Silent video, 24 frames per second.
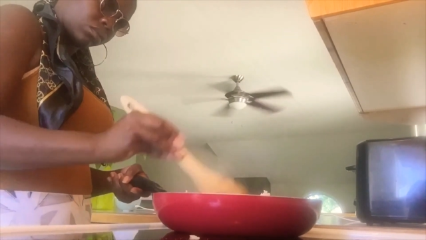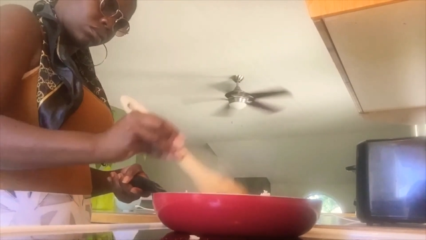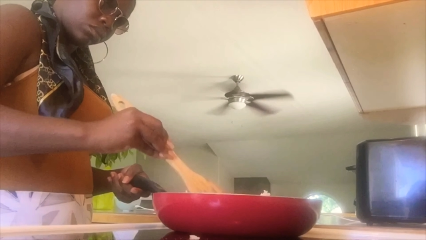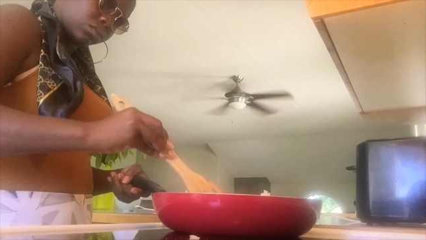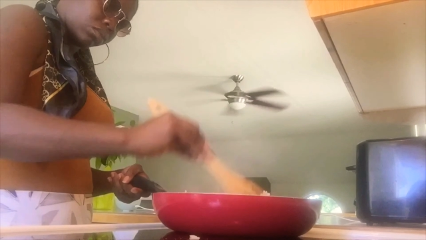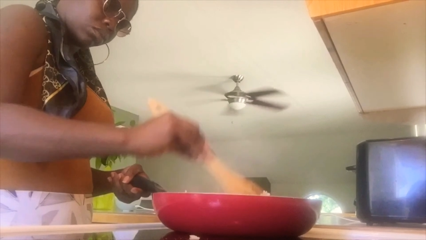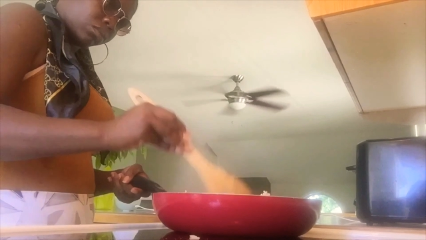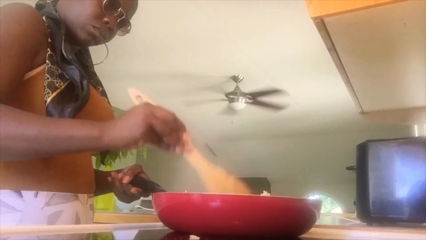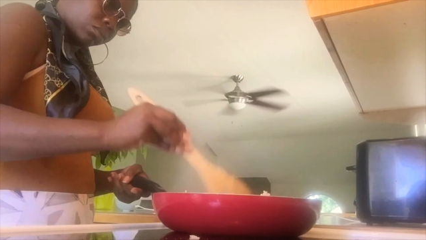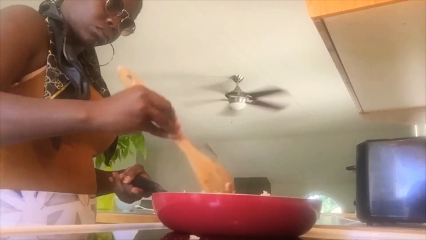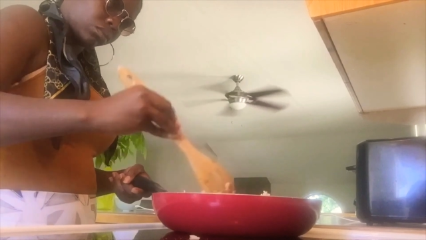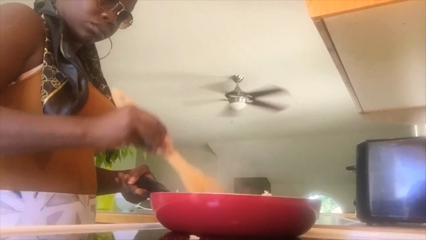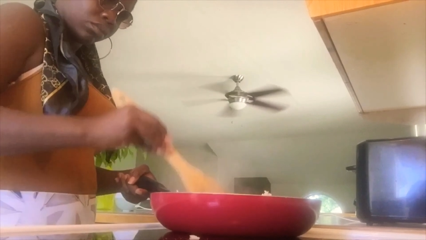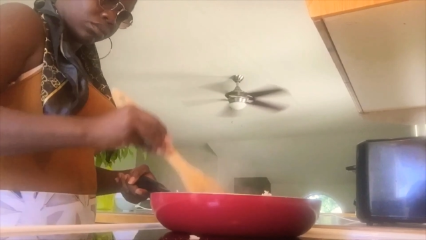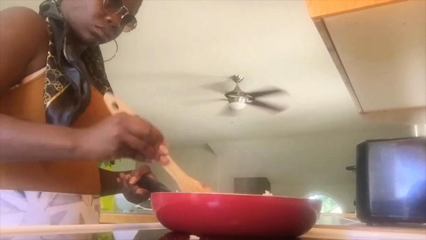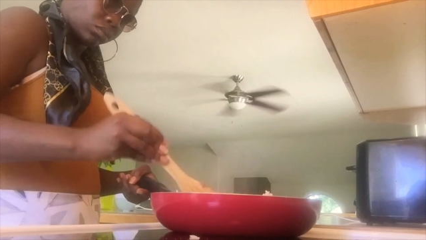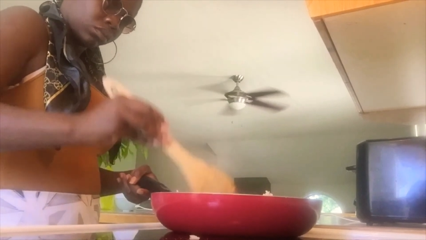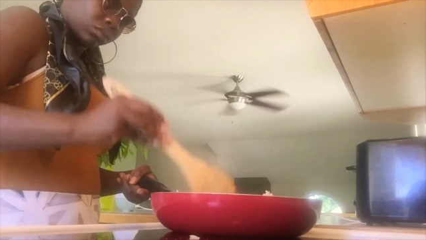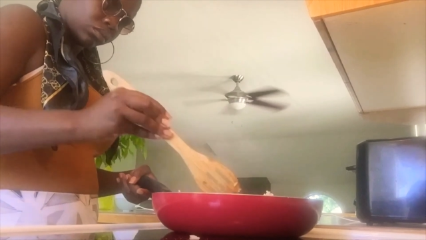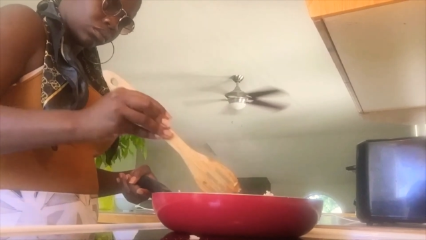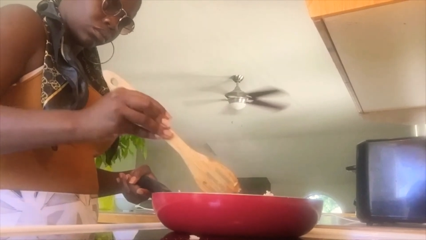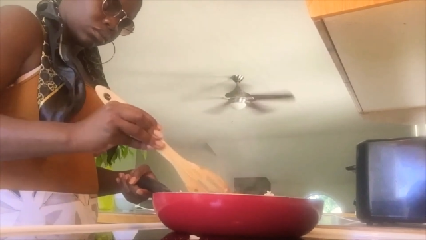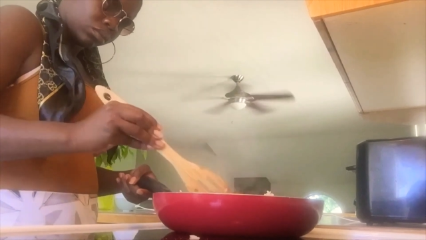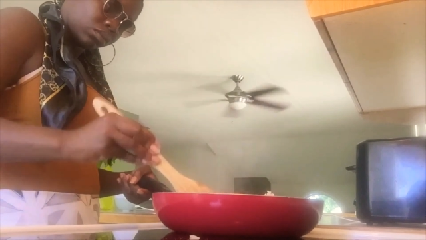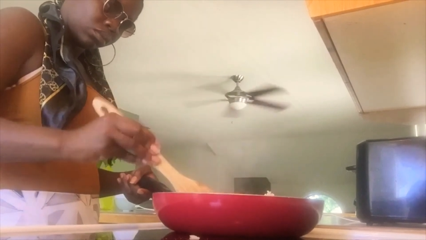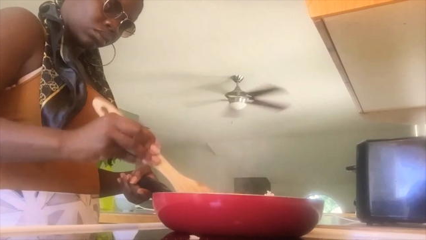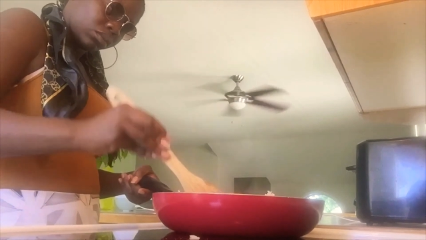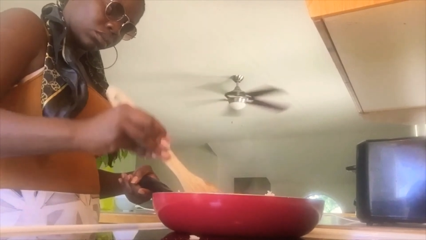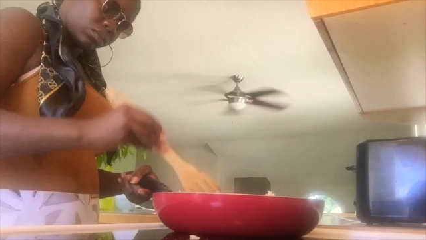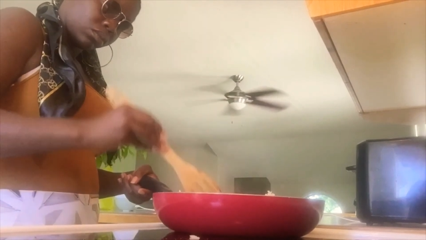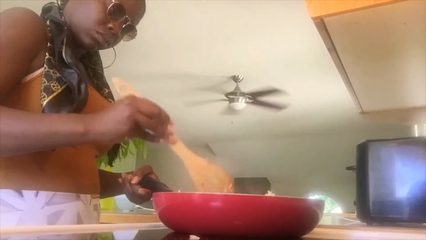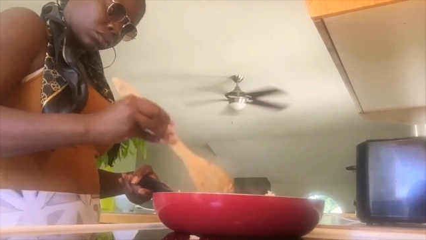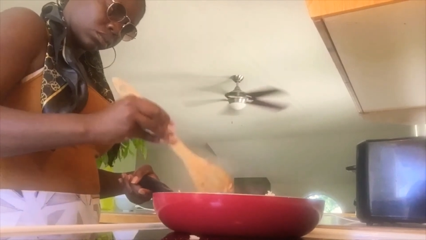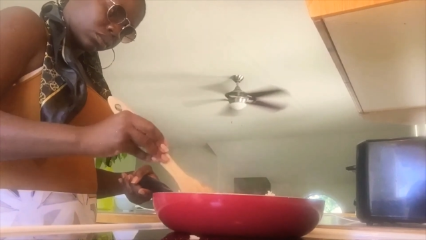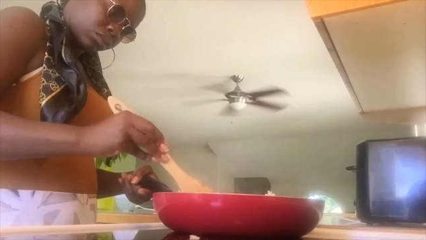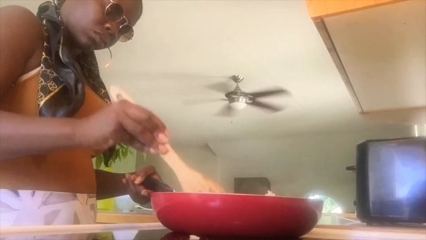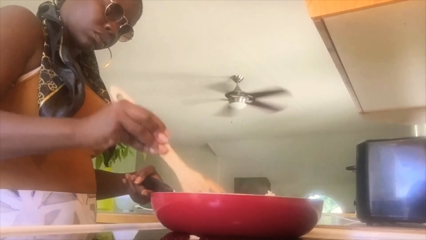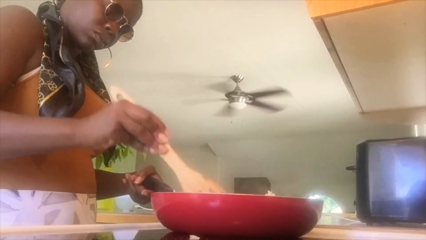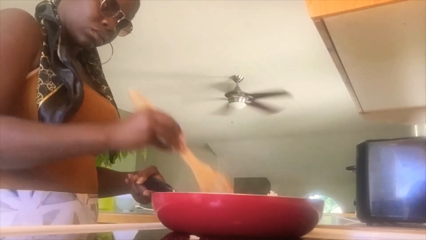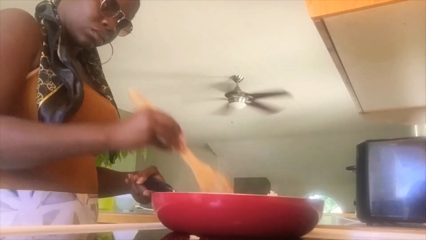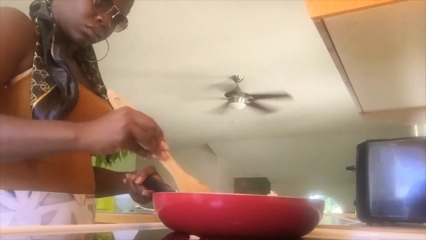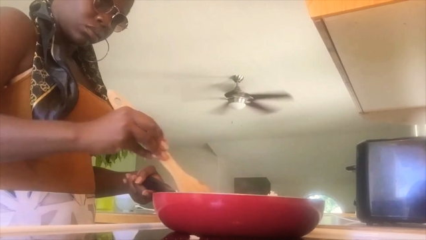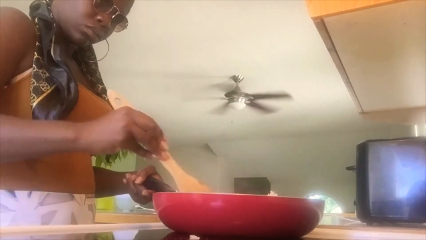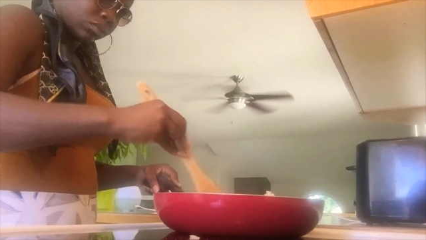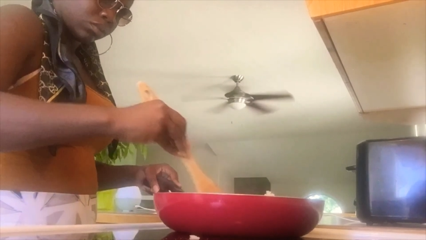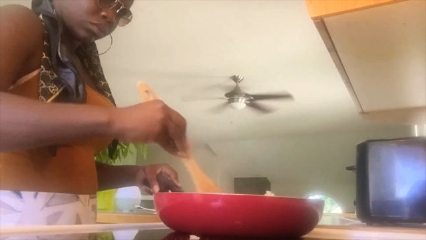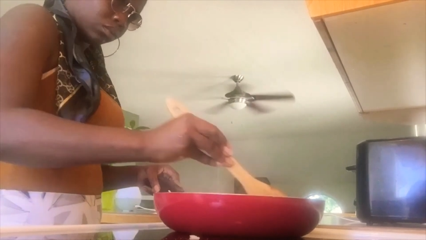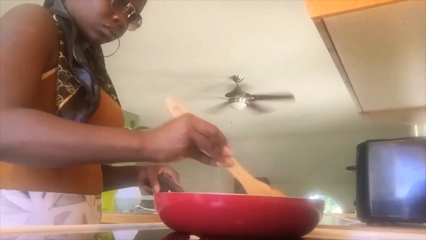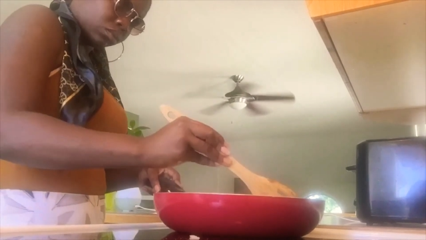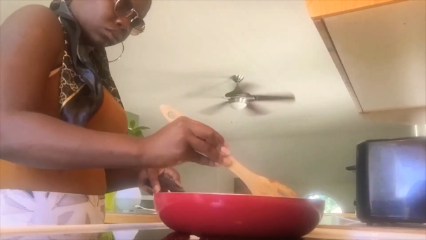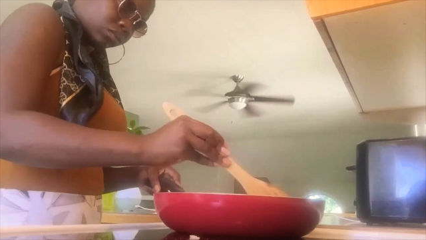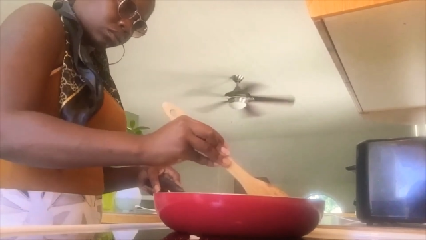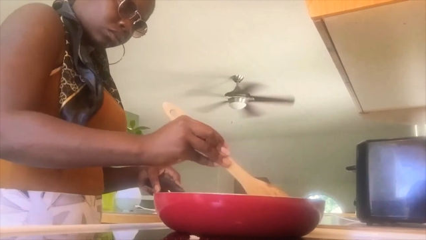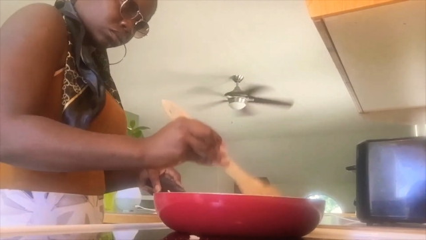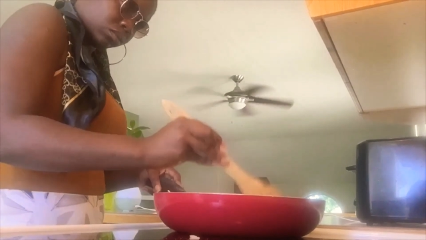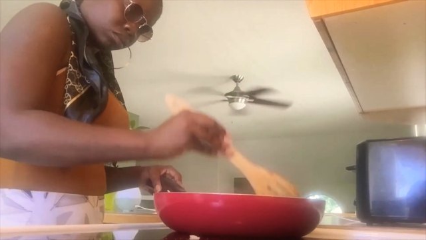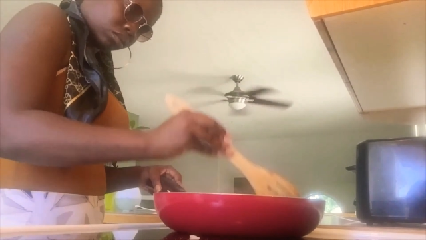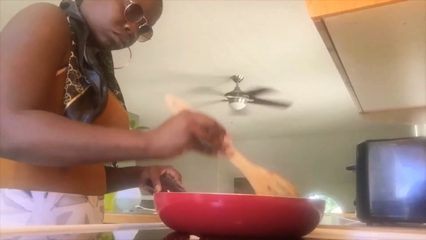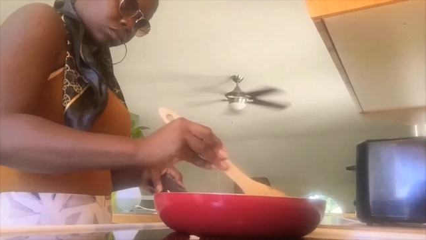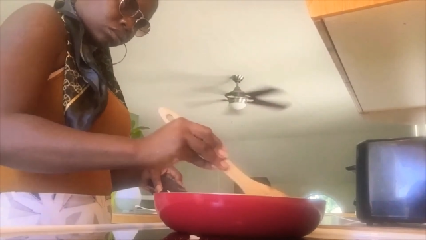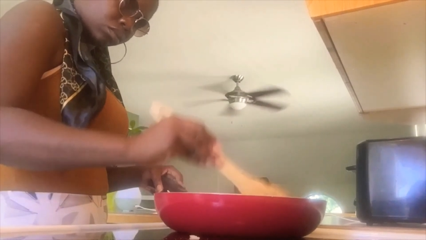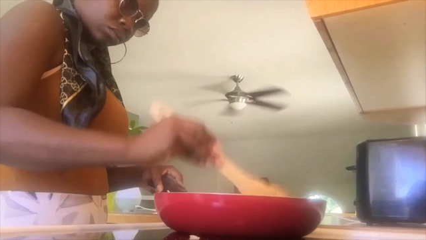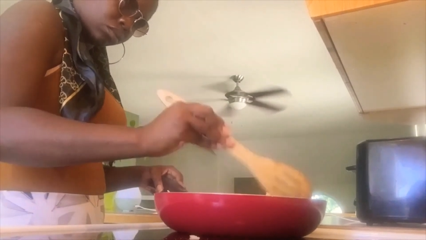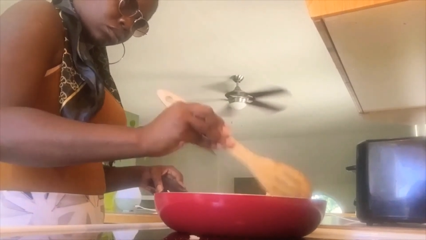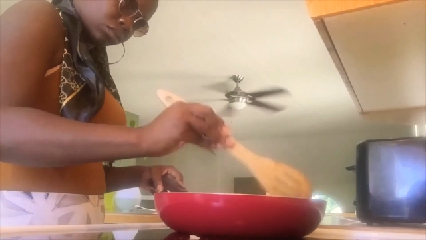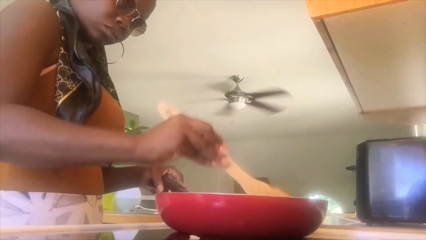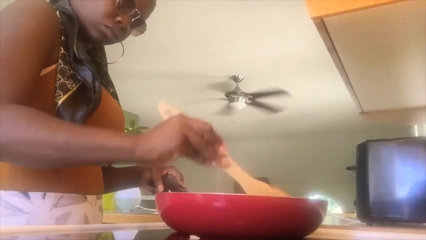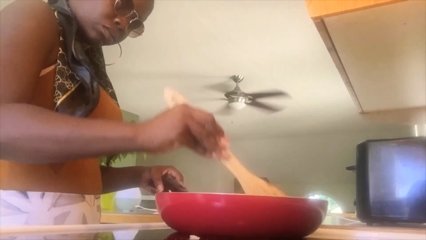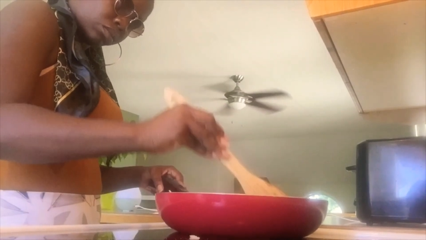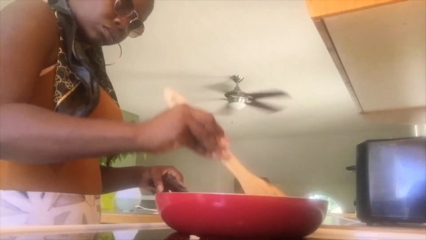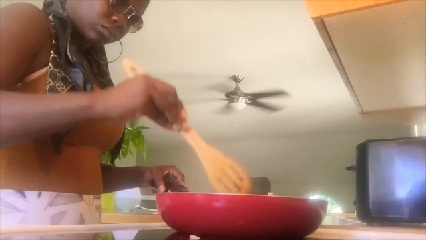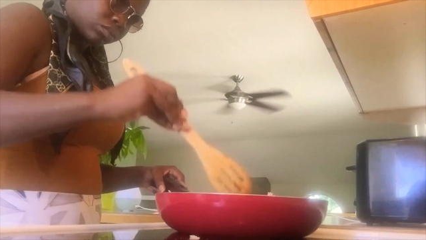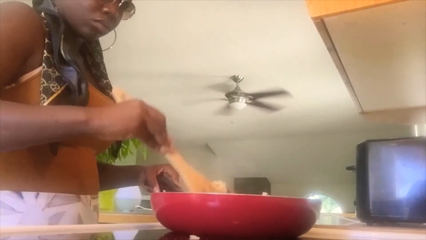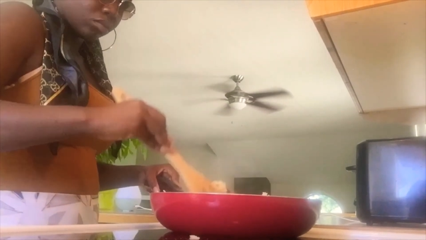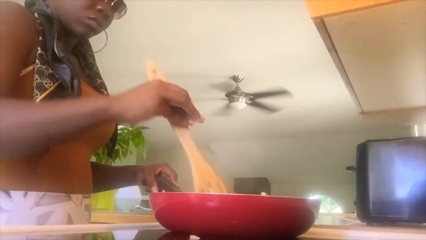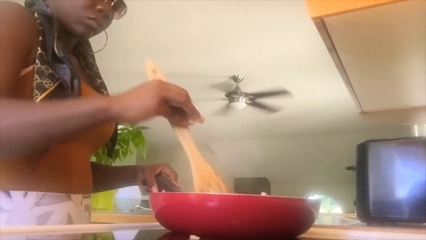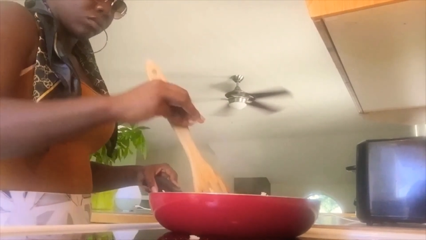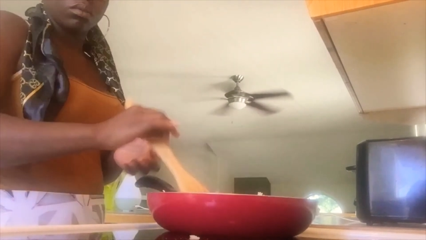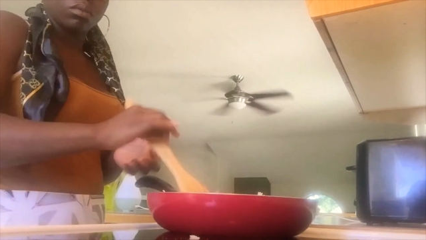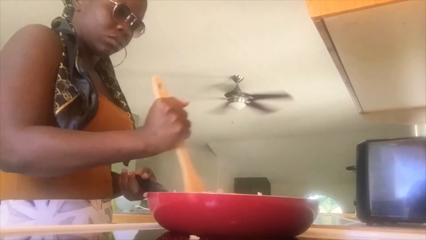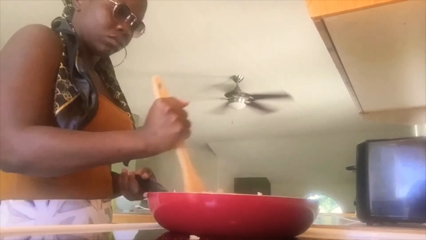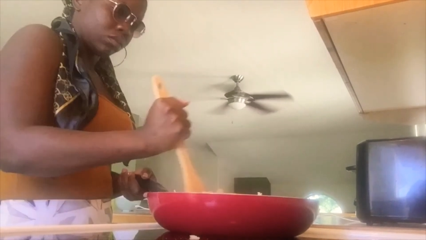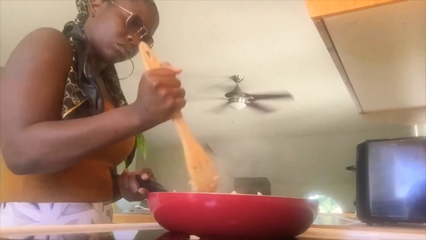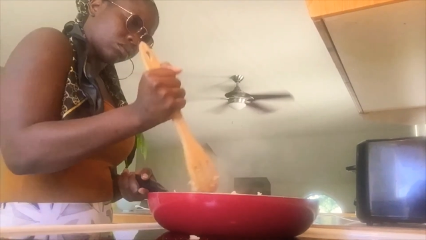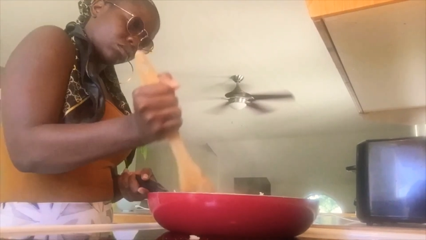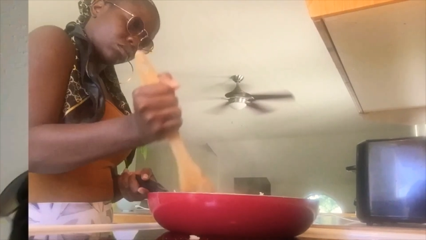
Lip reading: (no speaker visible)